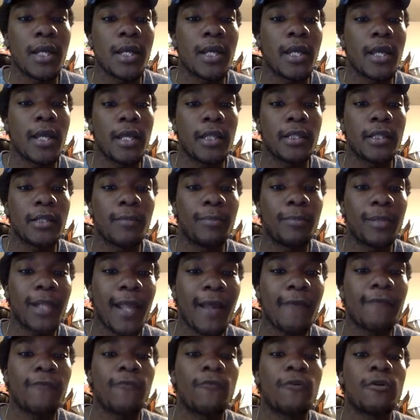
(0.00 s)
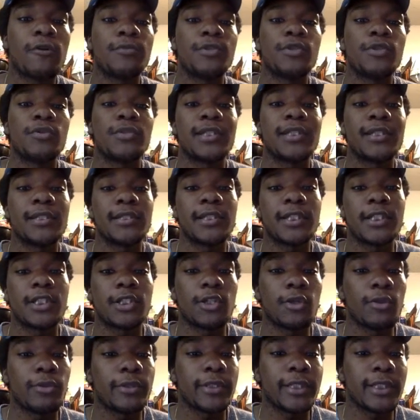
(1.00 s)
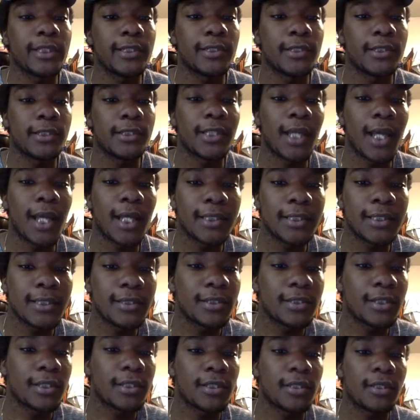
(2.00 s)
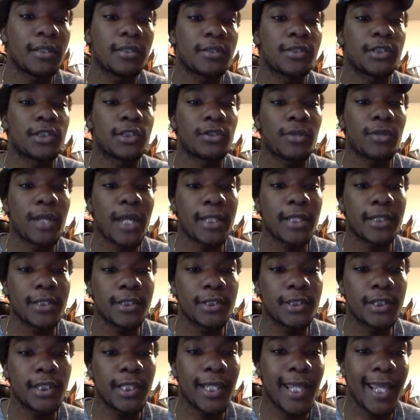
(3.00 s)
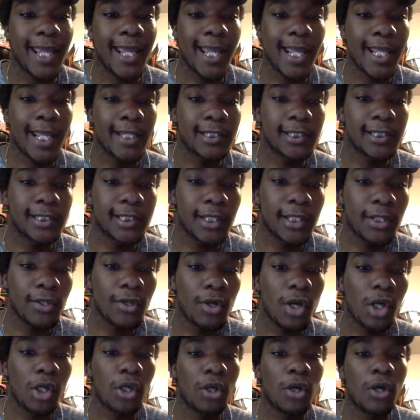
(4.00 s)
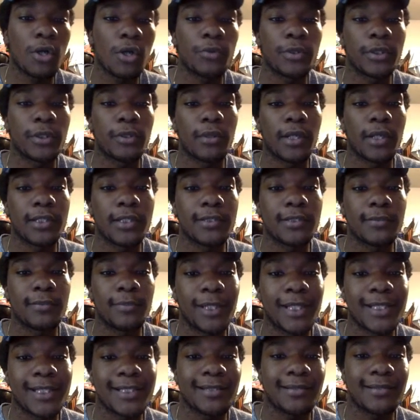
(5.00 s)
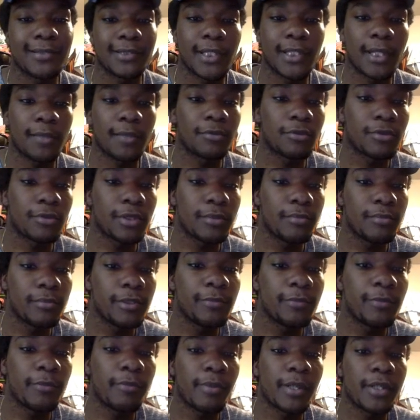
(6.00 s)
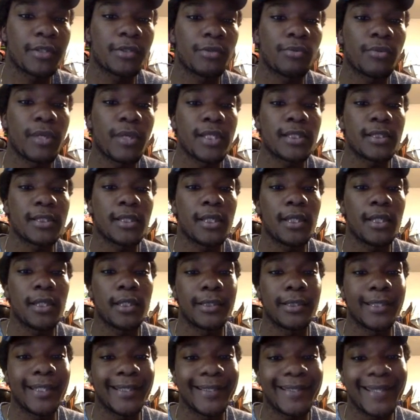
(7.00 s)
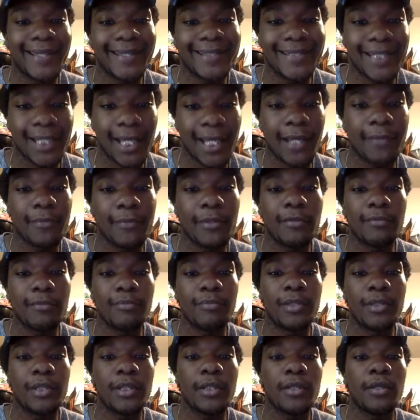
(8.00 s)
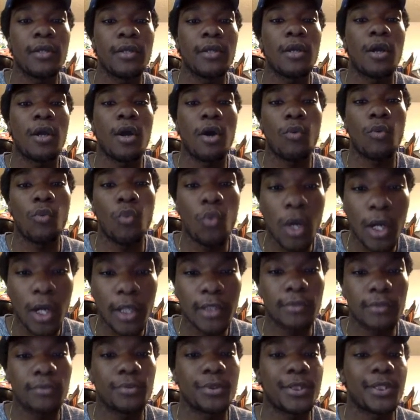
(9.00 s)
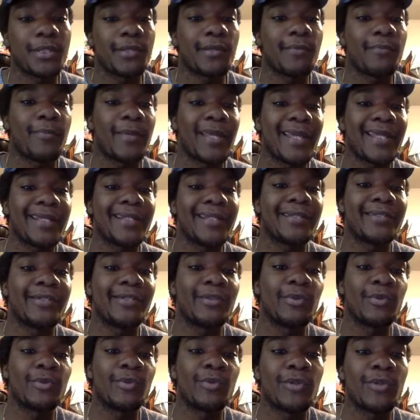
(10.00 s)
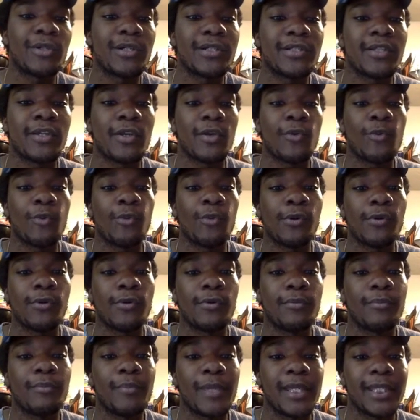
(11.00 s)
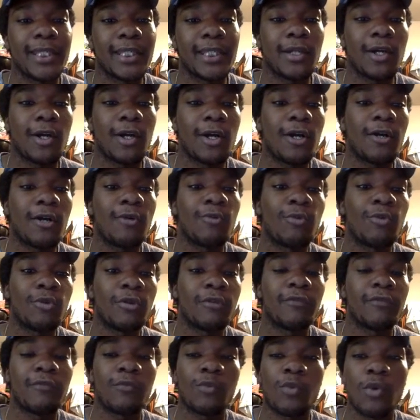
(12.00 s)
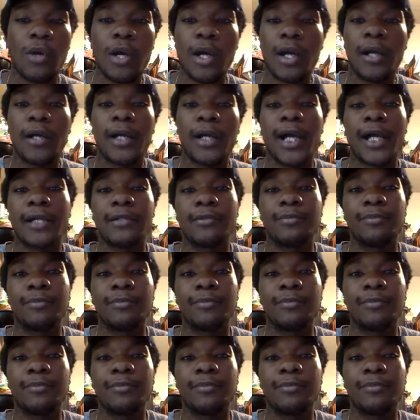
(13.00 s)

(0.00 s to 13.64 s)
a the platform's utility token, knowledge, strategy, and skill are all required to place in the top three. Be prepared to race, dedicate time, and be one with your Pega. The rewards will make it all worthwhile. How to